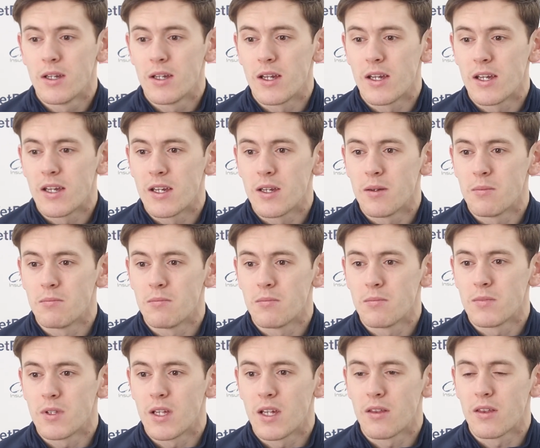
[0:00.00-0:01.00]
there
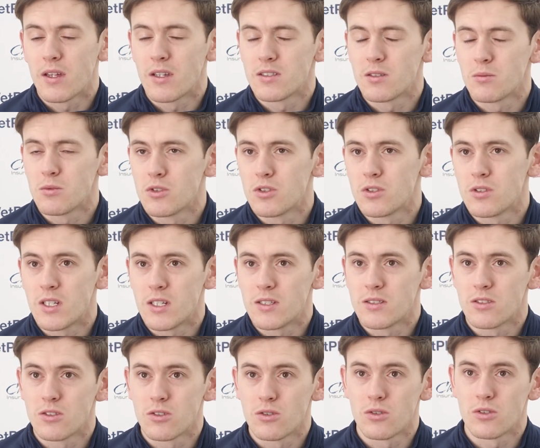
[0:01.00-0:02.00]
are things that we just need
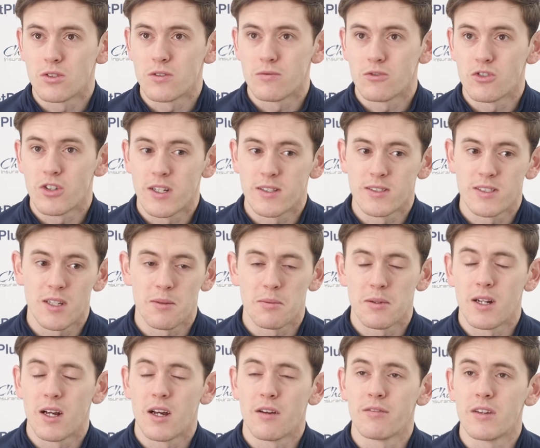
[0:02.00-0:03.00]
to sort of try and tip
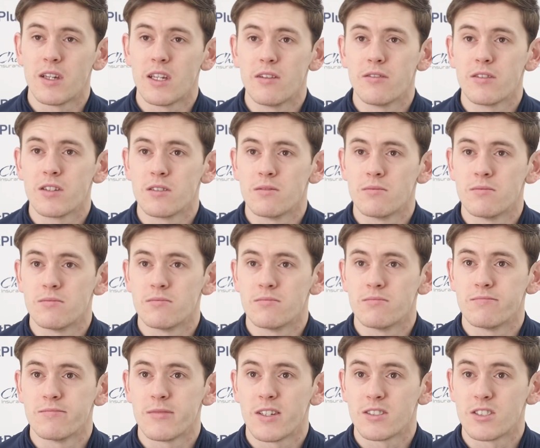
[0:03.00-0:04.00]
in our favour. And
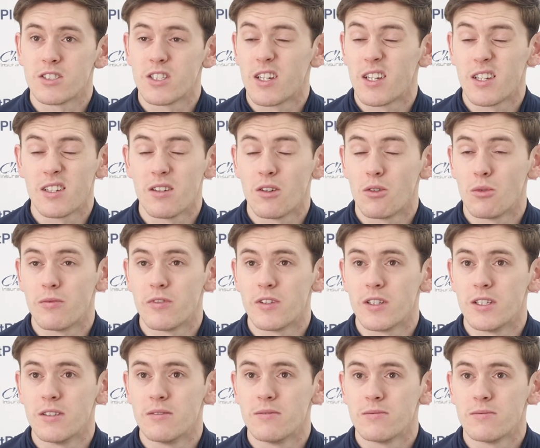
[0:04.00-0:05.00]
as I say,
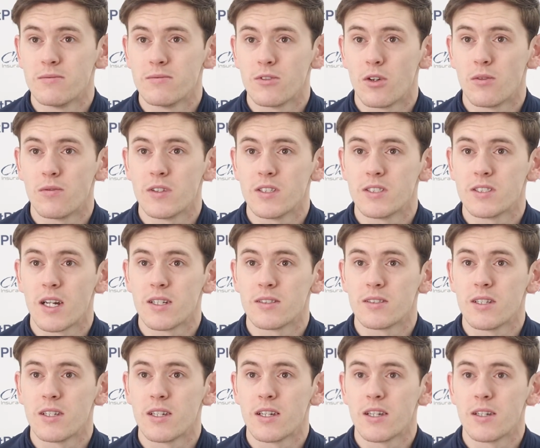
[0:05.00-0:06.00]
hopefully
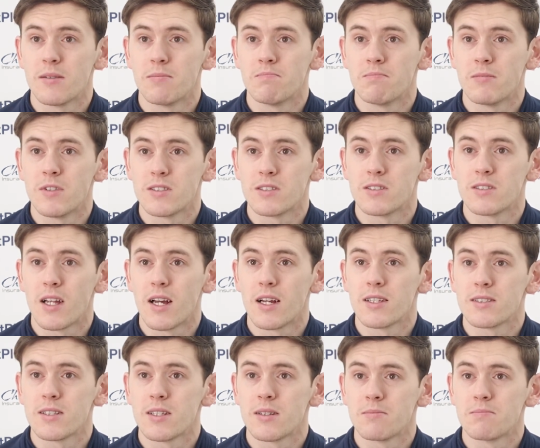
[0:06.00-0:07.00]
Saturday is the
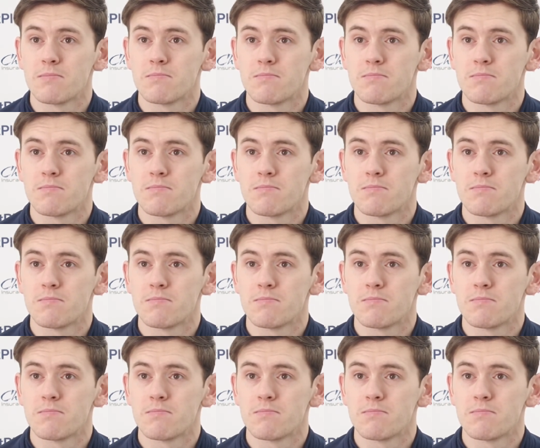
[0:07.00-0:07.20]
start of that.